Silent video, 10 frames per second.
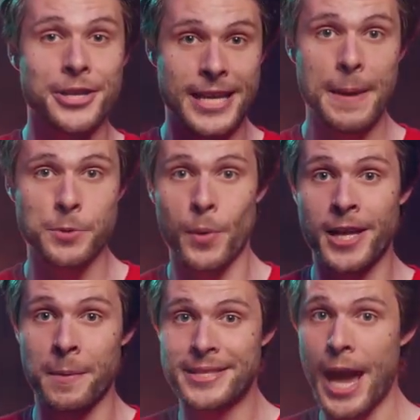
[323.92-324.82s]
tips when
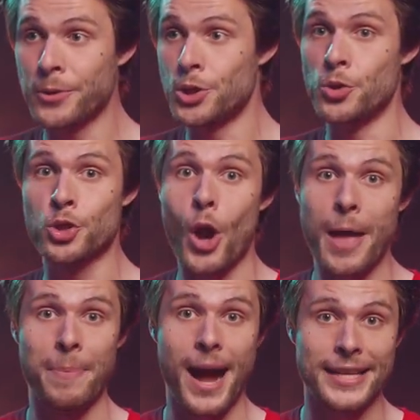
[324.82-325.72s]
it comes down to
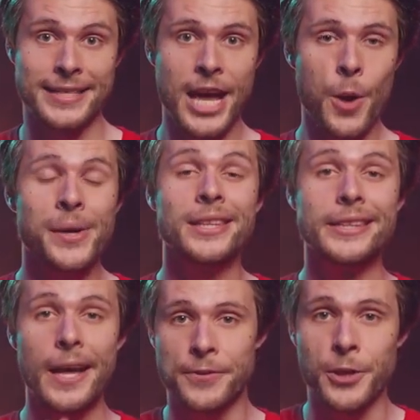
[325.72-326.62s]
tripods. We'd
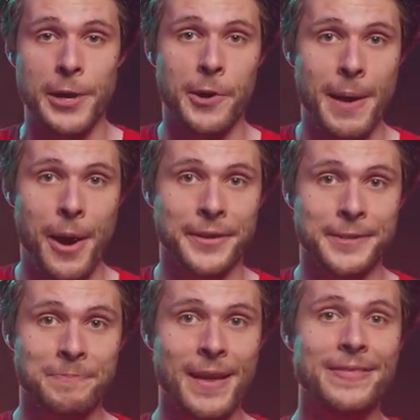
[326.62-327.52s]
love to hear about it.
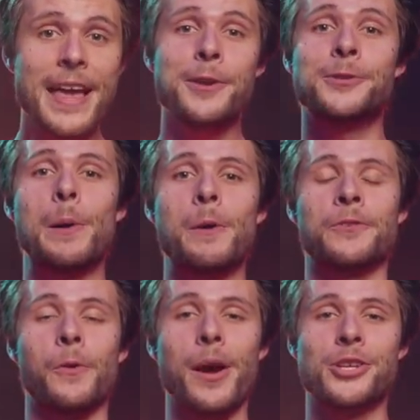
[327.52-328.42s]
Thank you so much
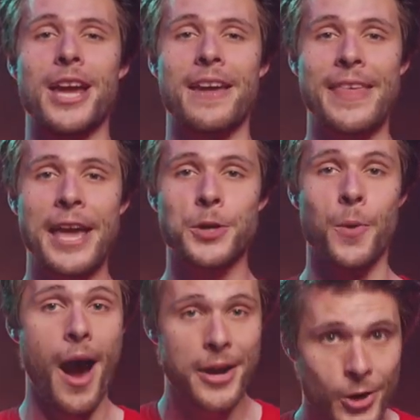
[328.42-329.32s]
for watching. Thank you,
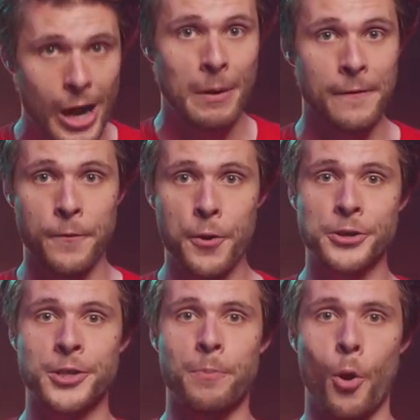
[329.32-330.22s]
Adorama, for the
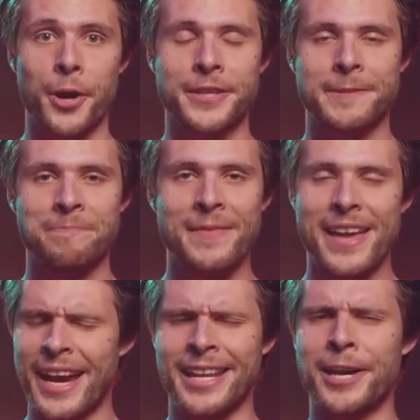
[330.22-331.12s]
support.
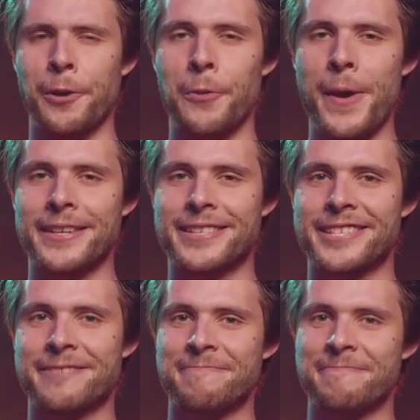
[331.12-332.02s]
And like
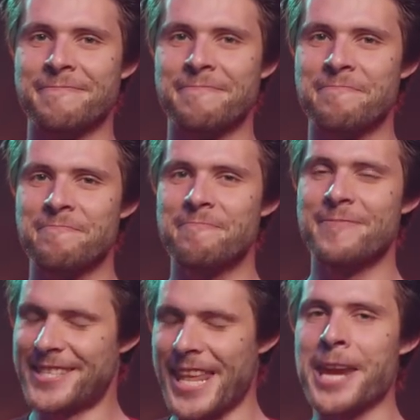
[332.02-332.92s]
always,
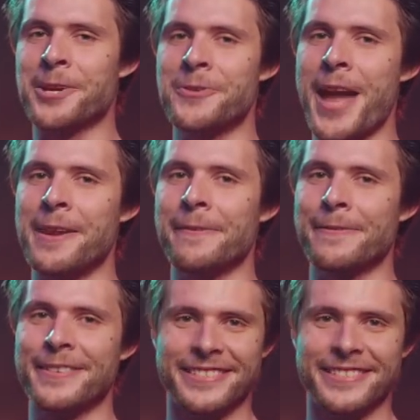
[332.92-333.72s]
stay creative.